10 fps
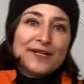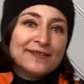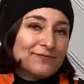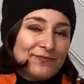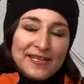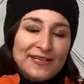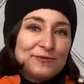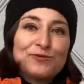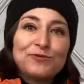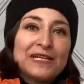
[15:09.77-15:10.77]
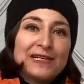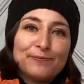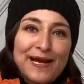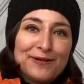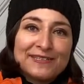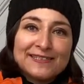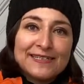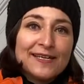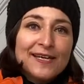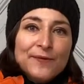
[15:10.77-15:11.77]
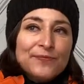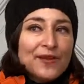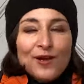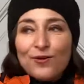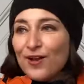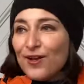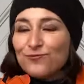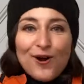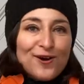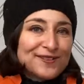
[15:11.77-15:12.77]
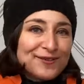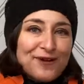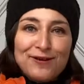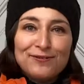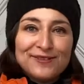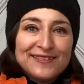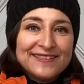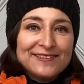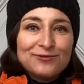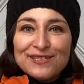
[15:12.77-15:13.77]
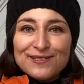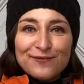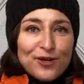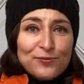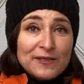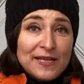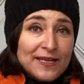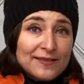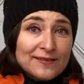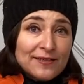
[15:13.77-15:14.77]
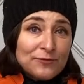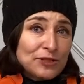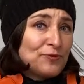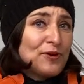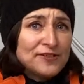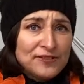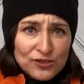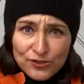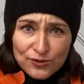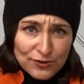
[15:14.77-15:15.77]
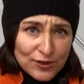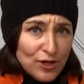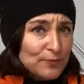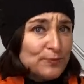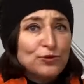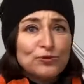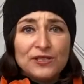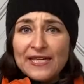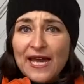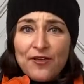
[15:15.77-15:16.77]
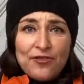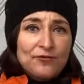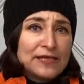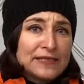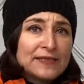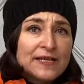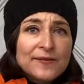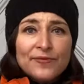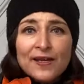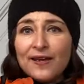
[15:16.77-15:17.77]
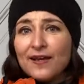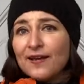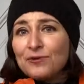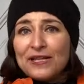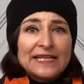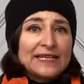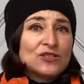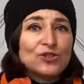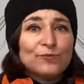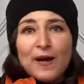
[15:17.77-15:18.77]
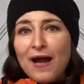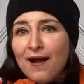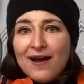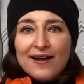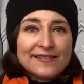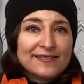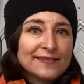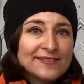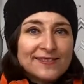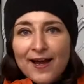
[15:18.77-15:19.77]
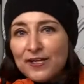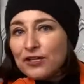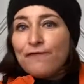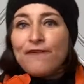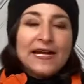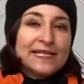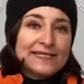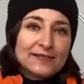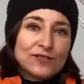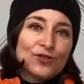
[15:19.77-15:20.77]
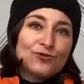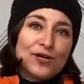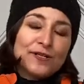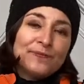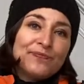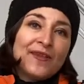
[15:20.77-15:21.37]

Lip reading: And he was really embarrassing. Walked around in the streets of Copenhagen with a prostitute called Booty Catherine, went into bars and started fights and so on.